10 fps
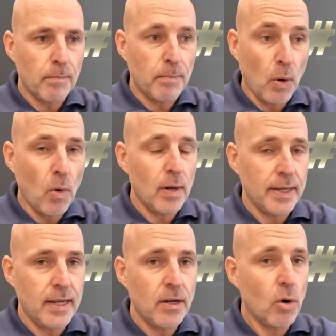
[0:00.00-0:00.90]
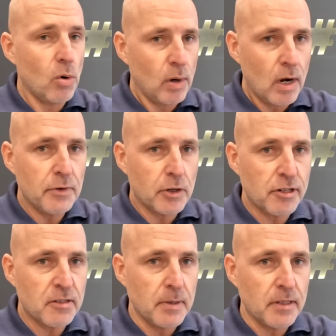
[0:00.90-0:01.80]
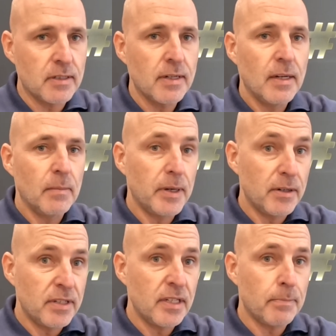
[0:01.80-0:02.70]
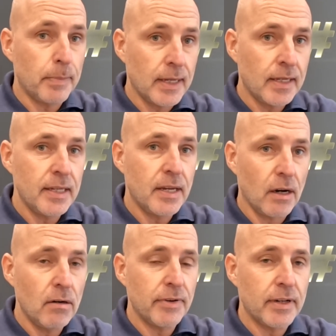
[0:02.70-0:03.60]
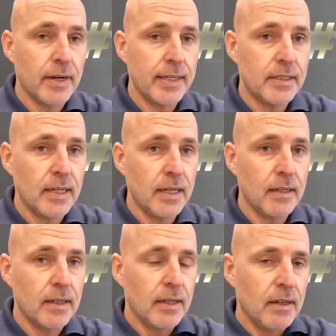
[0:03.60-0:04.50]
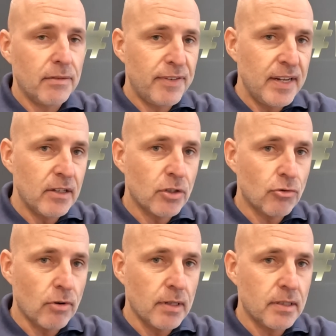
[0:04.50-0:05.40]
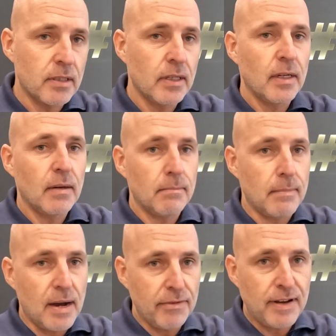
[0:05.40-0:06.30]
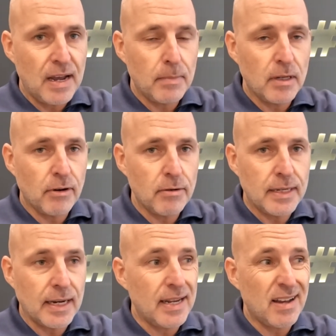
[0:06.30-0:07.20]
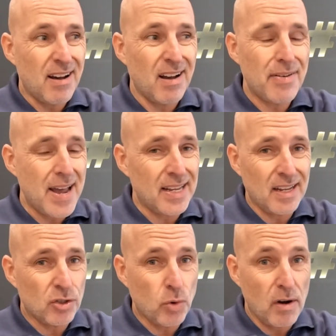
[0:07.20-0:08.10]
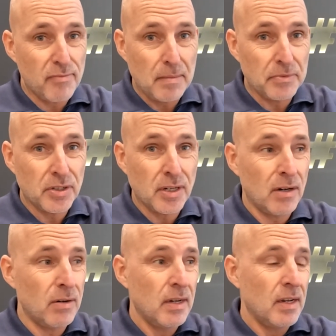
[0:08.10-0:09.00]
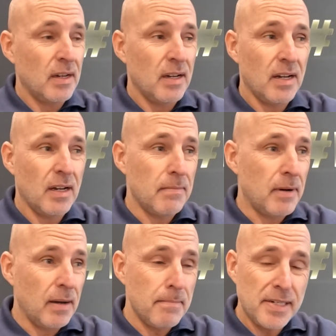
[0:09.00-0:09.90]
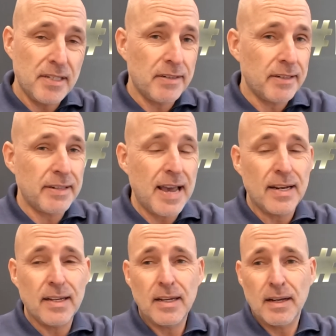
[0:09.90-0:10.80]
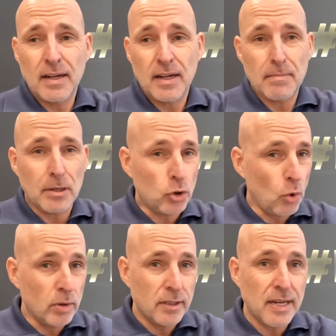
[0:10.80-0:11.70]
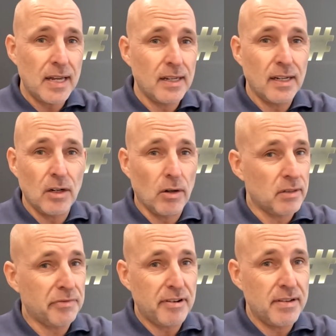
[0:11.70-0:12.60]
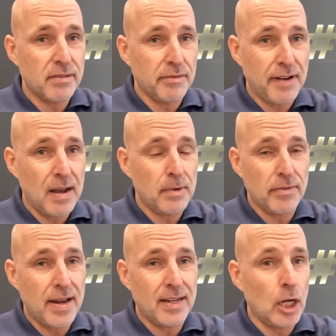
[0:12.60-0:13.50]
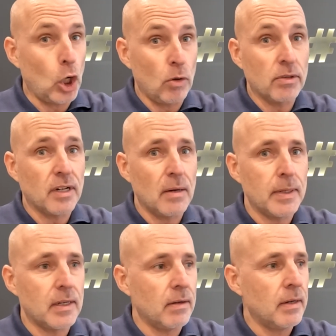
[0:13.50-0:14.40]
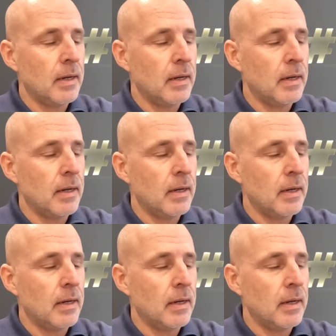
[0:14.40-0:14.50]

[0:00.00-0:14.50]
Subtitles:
poorly all over Christmas because of this bloody COVID-19. Fingers crossed, my family's okay. I've had it 12 months ago. My missus has had it, my daughter's had it, and lots of friends and family have had it a long time ago.